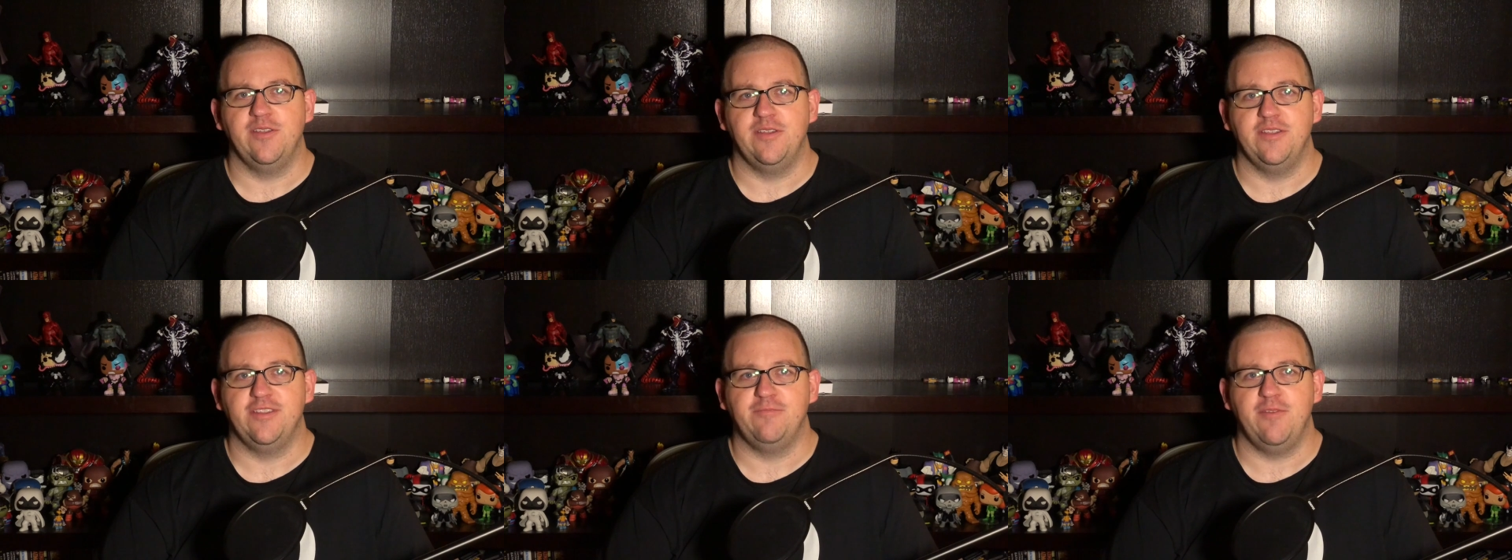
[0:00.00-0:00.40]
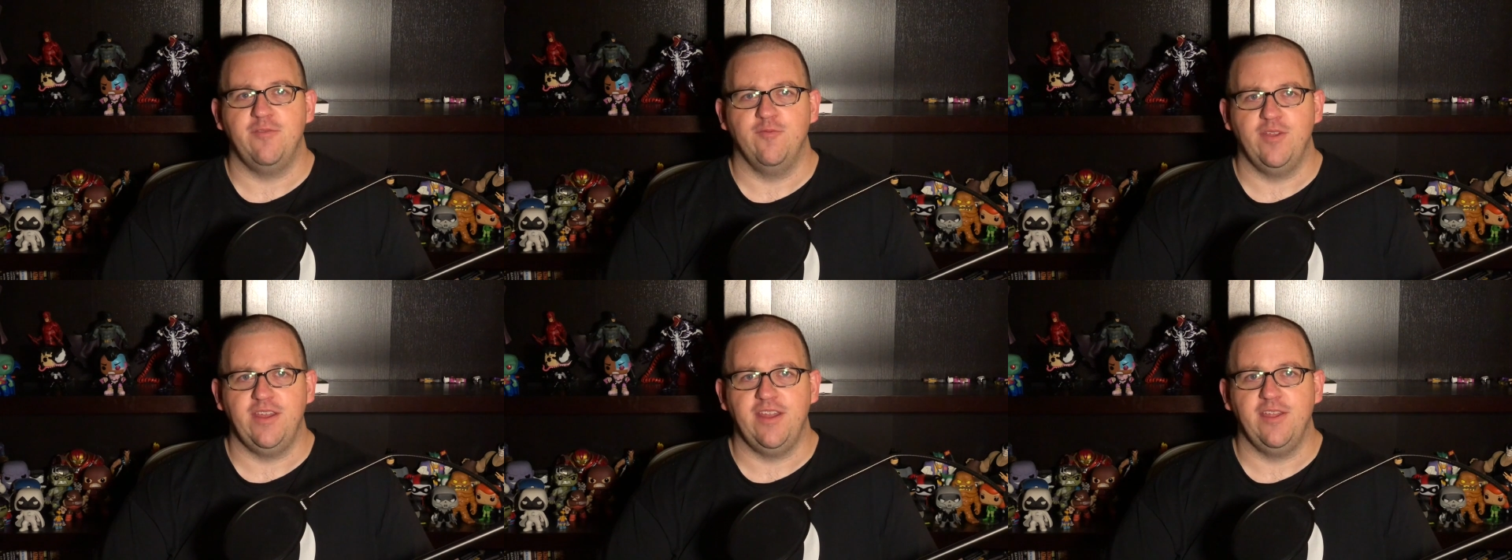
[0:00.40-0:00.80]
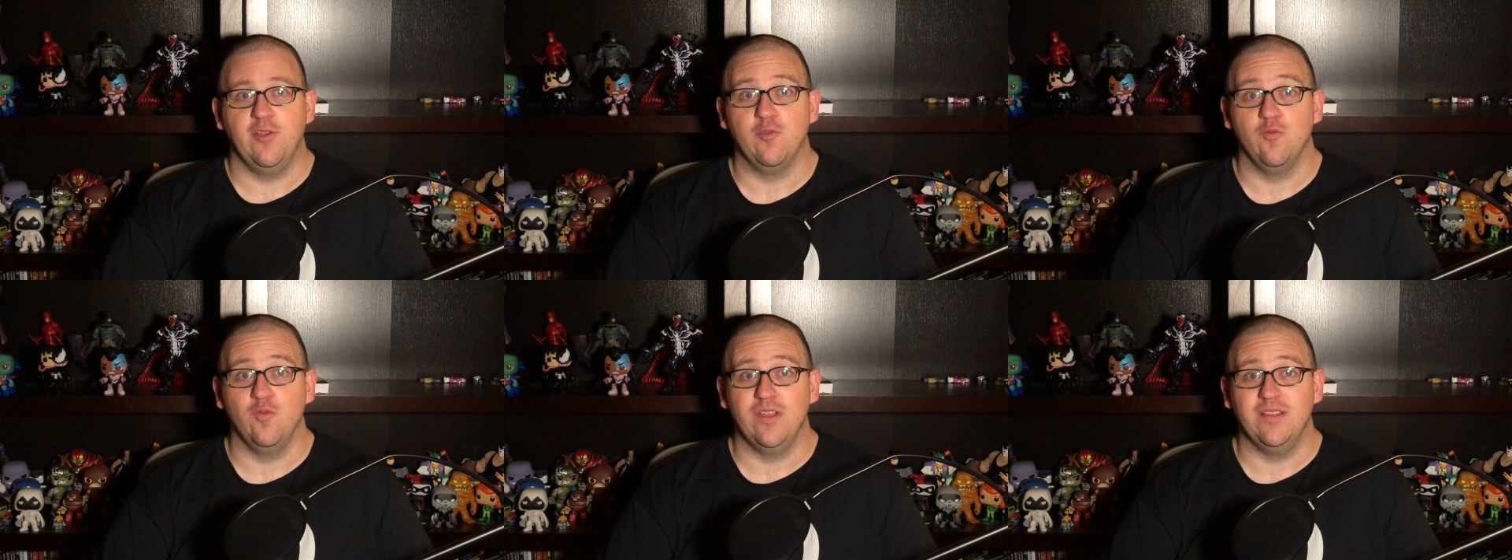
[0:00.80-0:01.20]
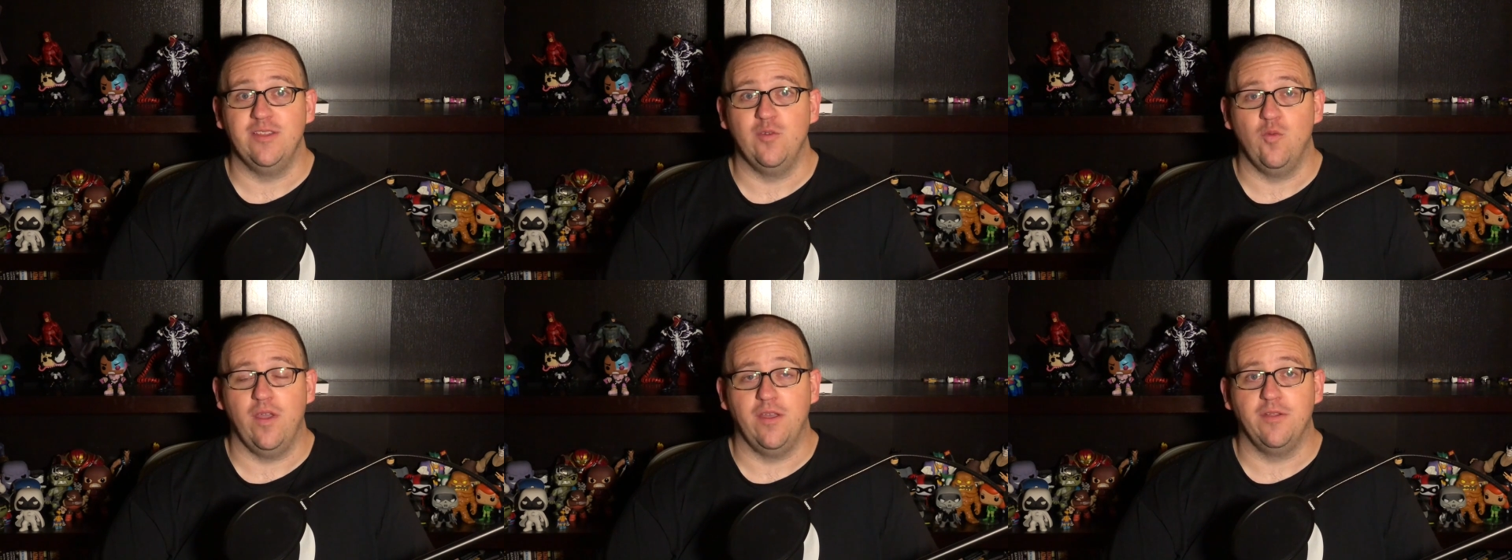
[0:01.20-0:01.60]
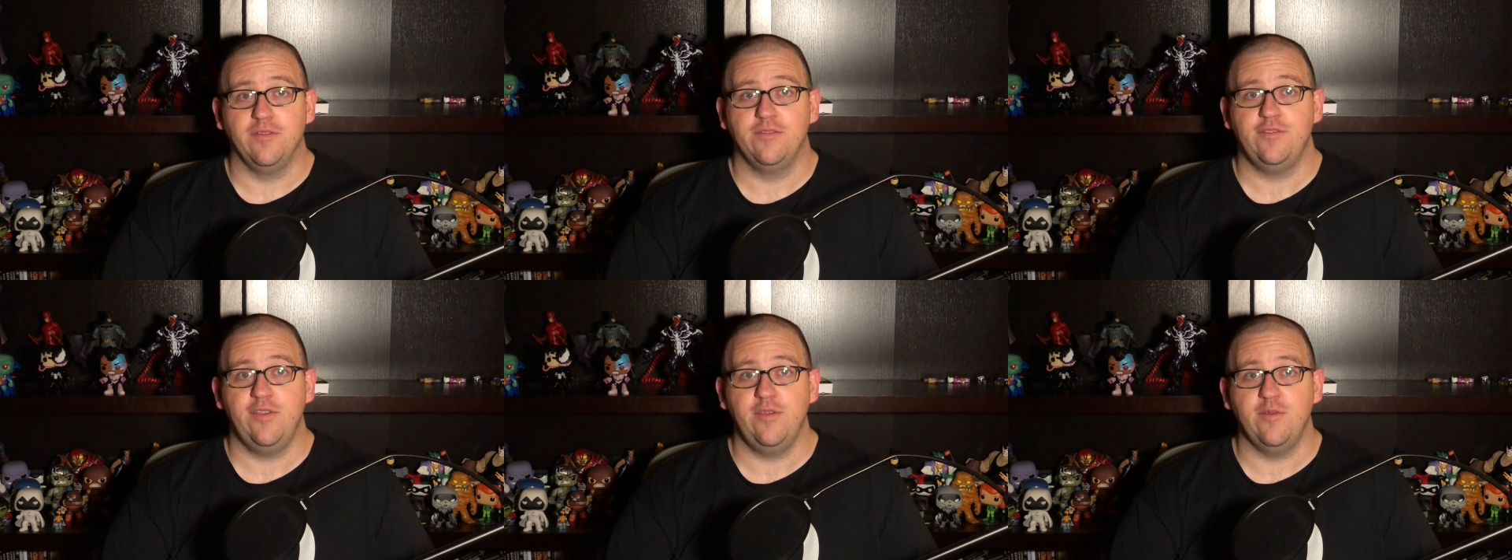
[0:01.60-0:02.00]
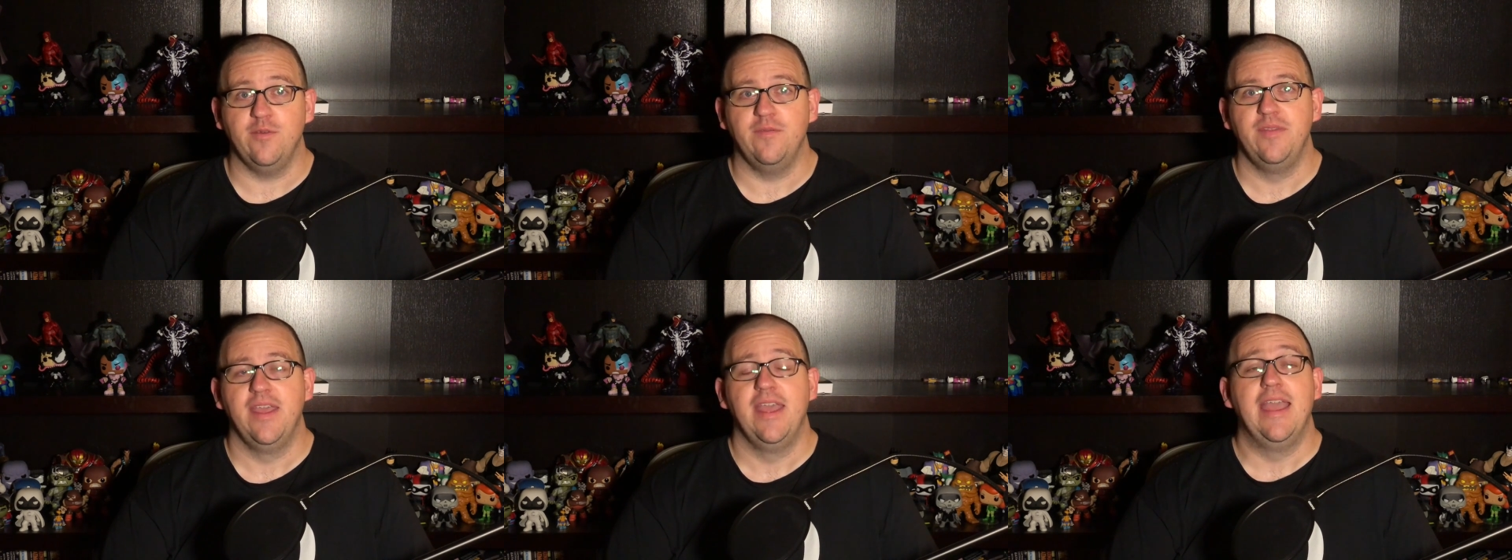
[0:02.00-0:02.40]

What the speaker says: and it's been reading really well, too.